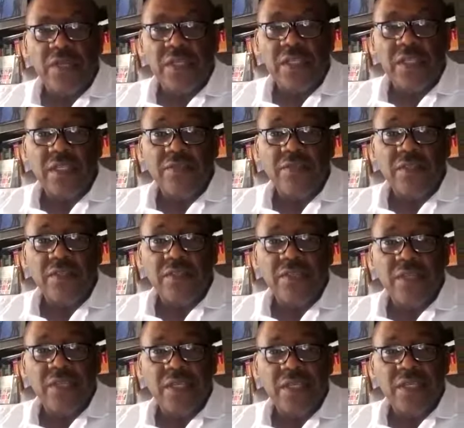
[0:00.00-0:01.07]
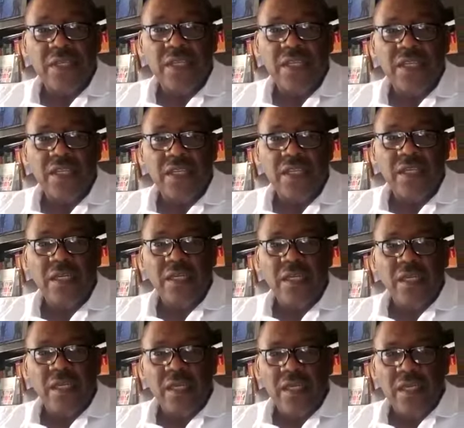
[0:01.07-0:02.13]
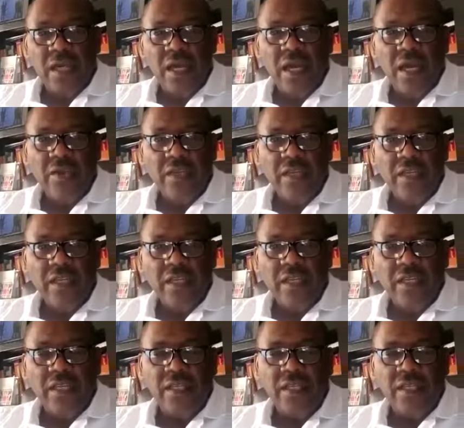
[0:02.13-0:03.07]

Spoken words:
what's the difference between the DNA and the RNA?